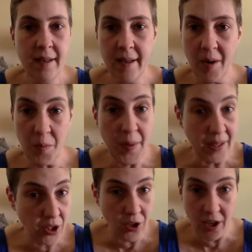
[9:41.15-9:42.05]
You know,
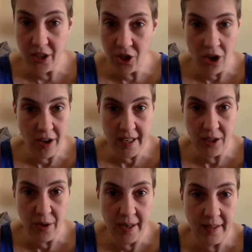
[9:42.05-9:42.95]
picture a jogging
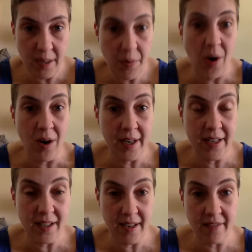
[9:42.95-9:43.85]
trail in a park,
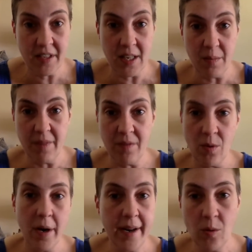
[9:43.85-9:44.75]
as I have said
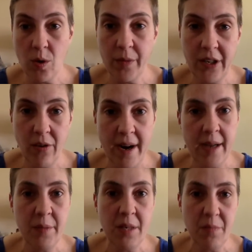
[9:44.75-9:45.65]
before, and a woman
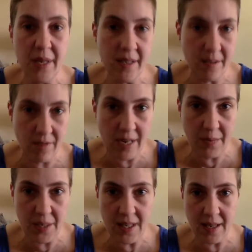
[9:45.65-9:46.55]
grabbed and beaten and
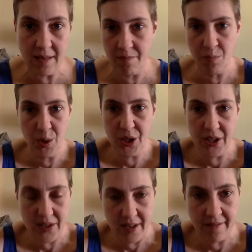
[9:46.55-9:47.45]
raped in the
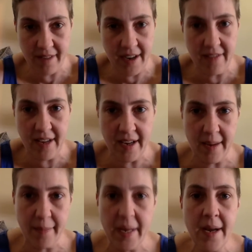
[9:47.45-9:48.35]
bushes at 5
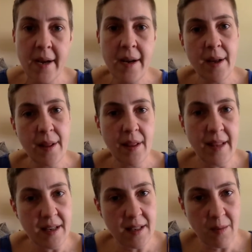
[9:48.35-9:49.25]
a.m.
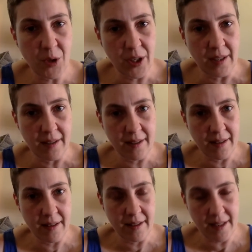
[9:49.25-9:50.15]
The assumption
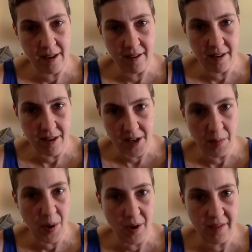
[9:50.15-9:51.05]
on the
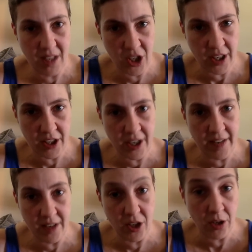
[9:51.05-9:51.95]
part of the judge and
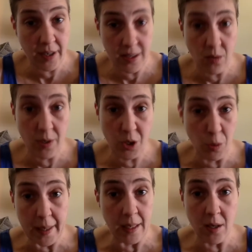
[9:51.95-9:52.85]
the jury is going to
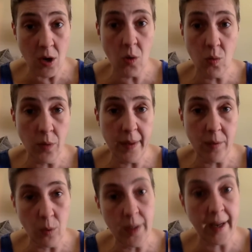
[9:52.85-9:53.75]
be no
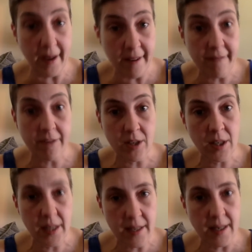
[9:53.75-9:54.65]
woman would ever
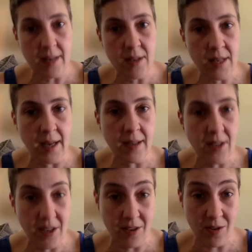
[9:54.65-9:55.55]
consent to sex
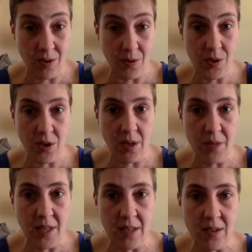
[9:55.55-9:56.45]
under those
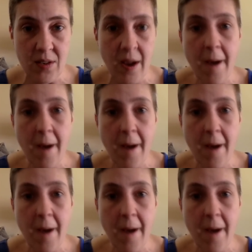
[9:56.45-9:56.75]
circumstances.